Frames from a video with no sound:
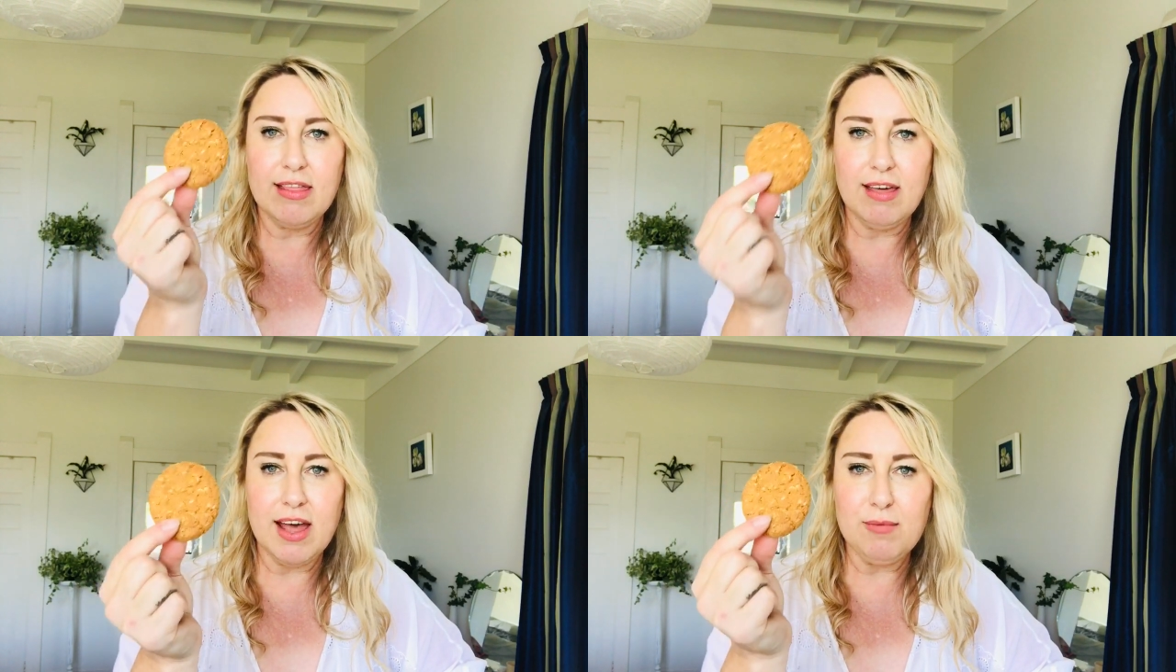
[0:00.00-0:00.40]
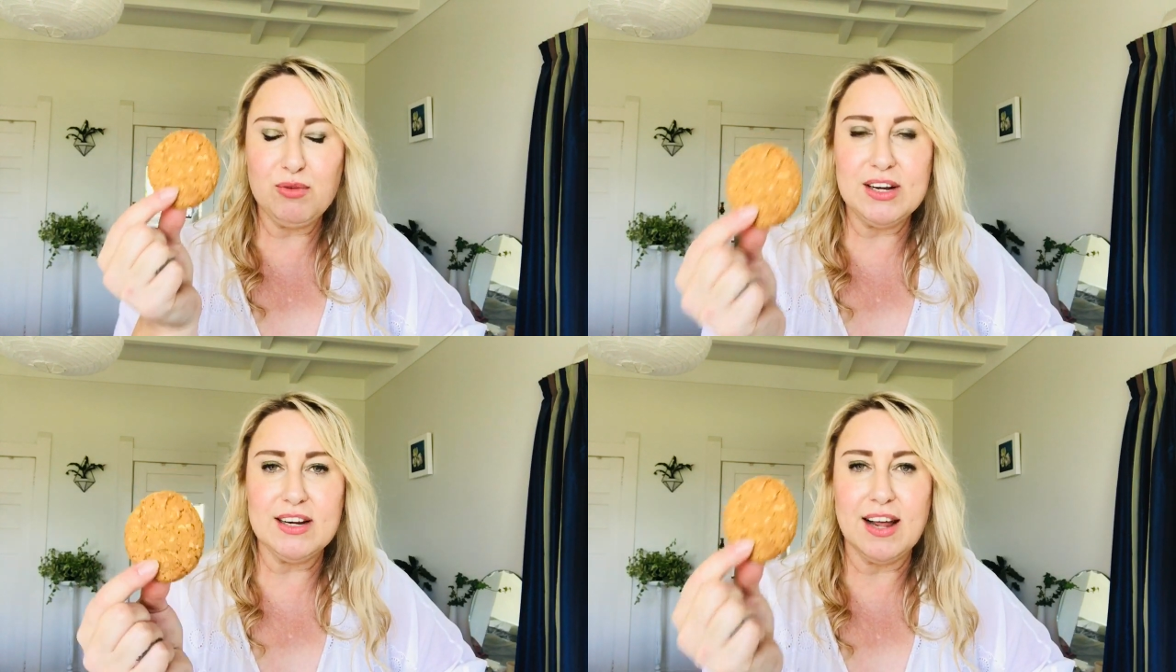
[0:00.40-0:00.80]
They are
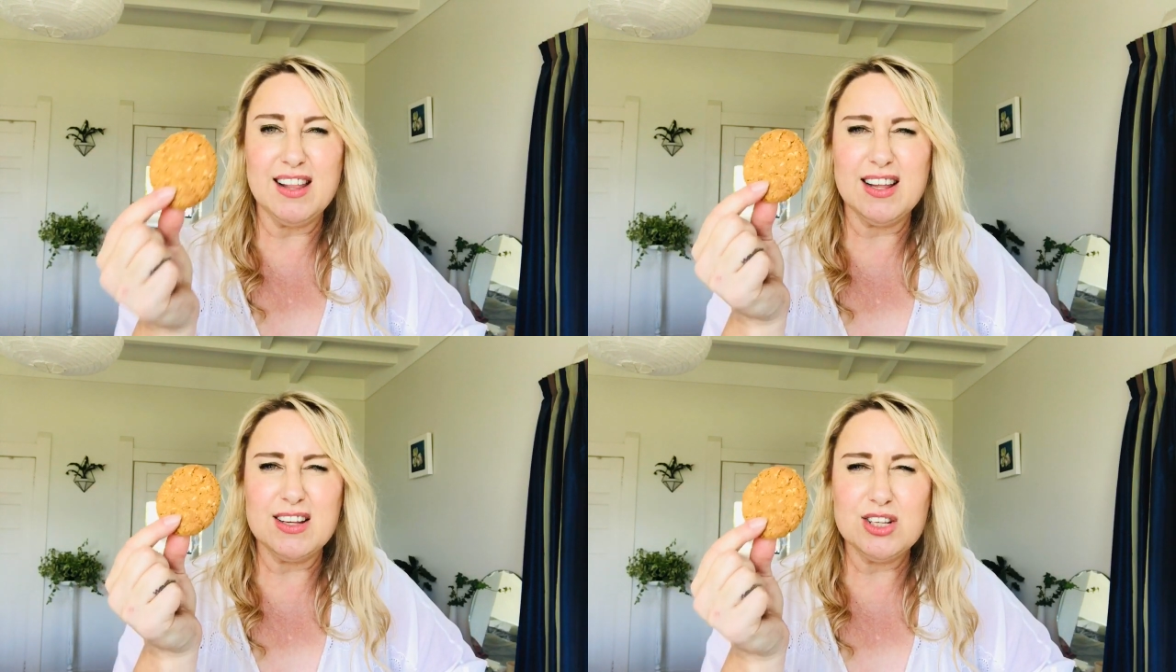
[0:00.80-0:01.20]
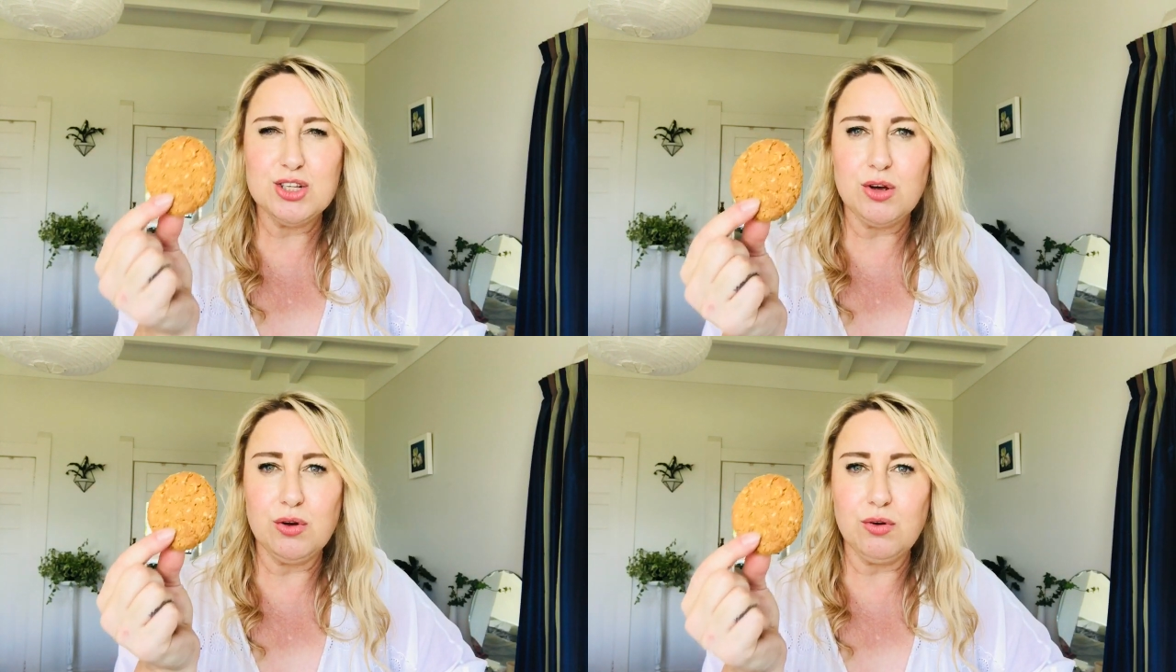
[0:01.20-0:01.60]
brilliant and they are
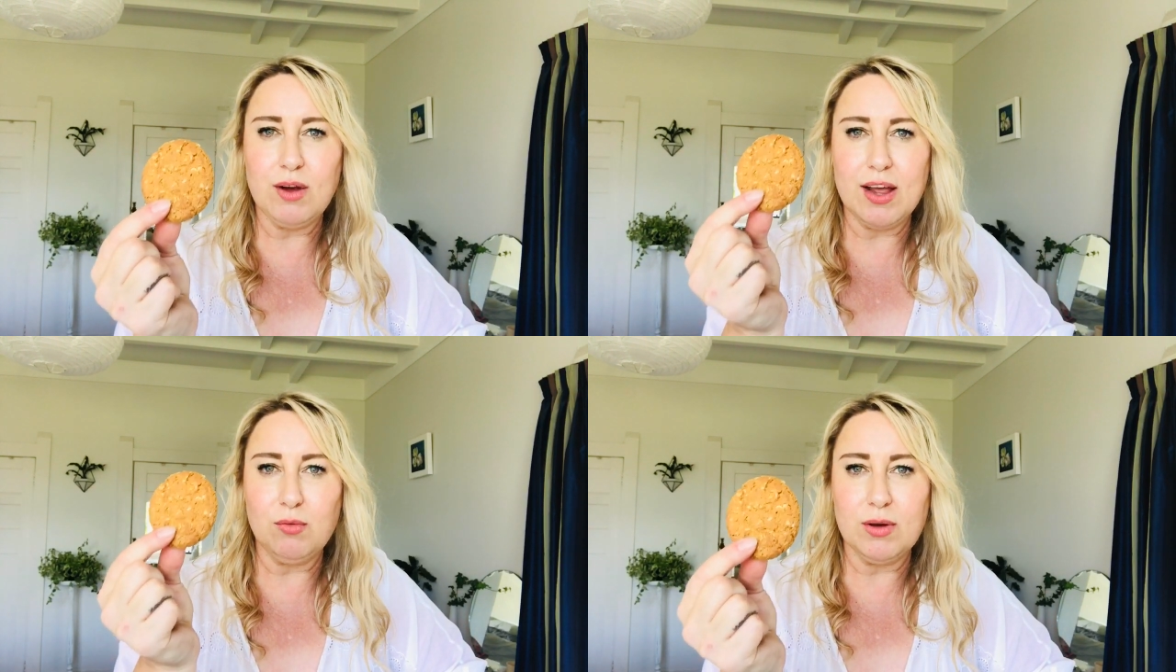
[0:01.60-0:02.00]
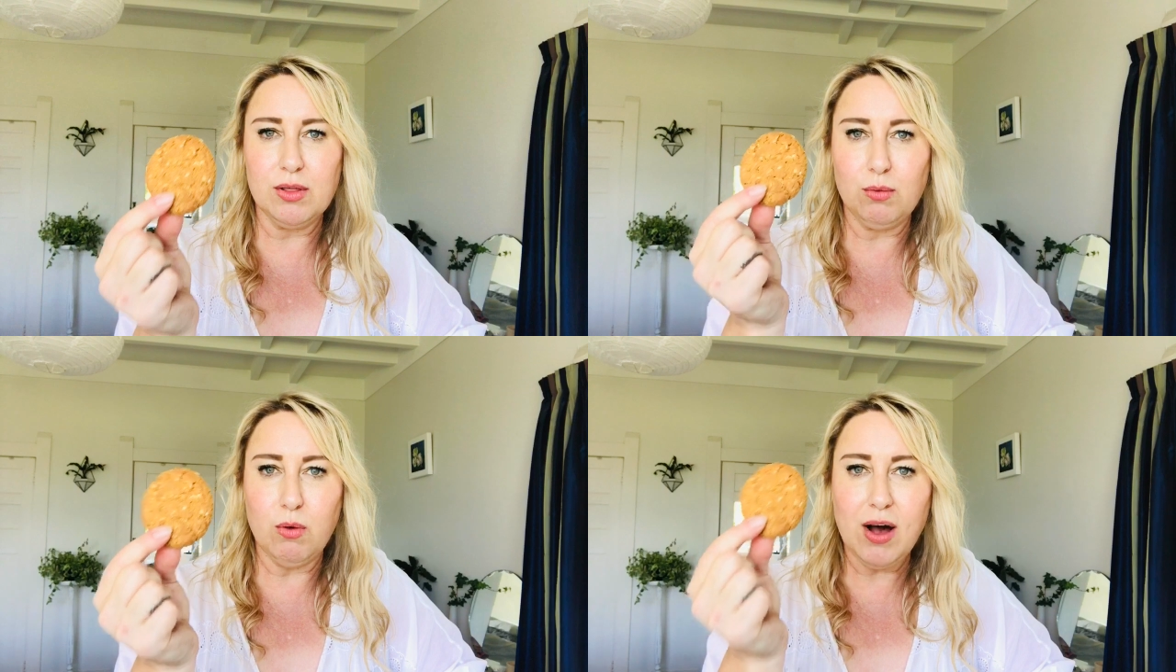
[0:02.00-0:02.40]
so great
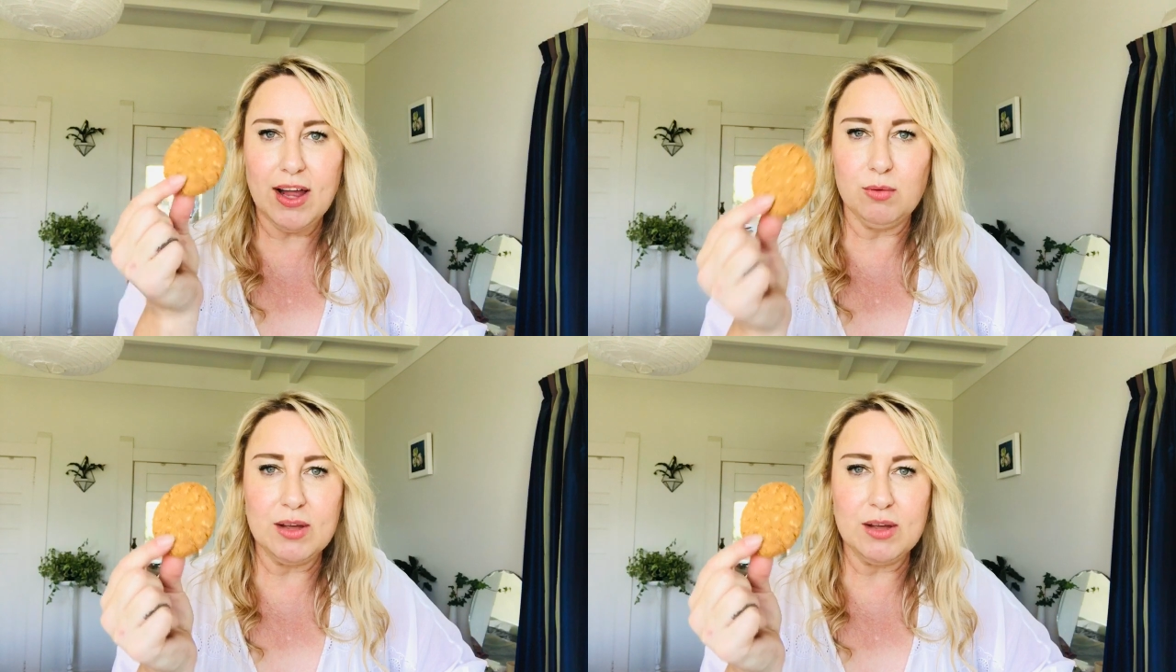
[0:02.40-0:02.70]
with wine.